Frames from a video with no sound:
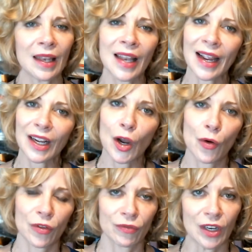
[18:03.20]
let
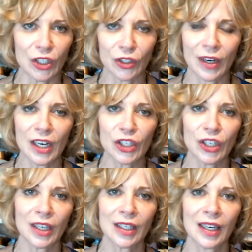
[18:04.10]
go of the
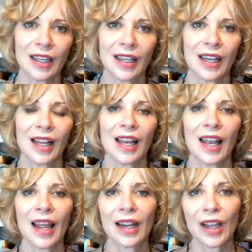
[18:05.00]
frustration,
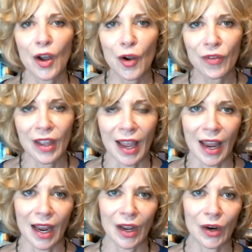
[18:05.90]
let go of the
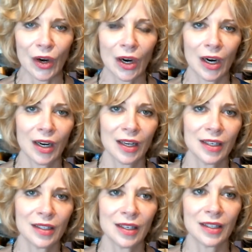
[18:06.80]
anger,
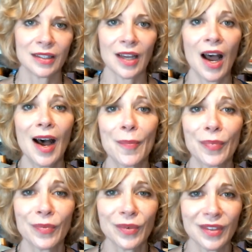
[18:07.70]

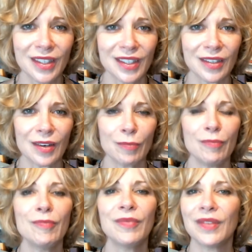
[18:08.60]
stop
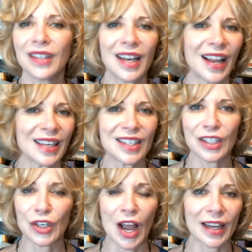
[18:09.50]
like
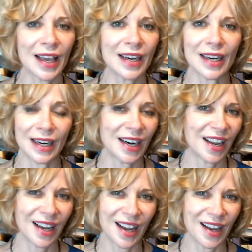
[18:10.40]
just not getting it. And
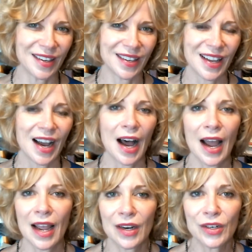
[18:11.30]

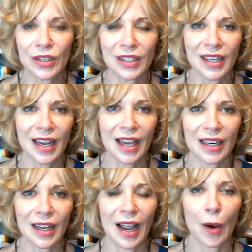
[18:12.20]
I
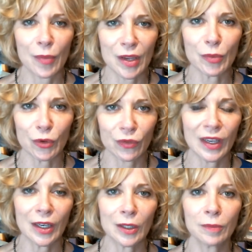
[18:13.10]
understand how people
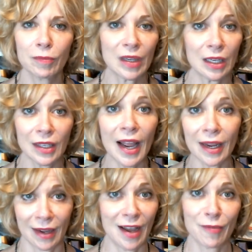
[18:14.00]
feel, because
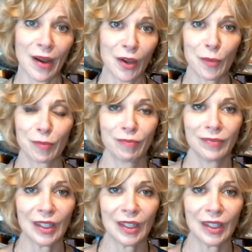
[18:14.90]
I have my own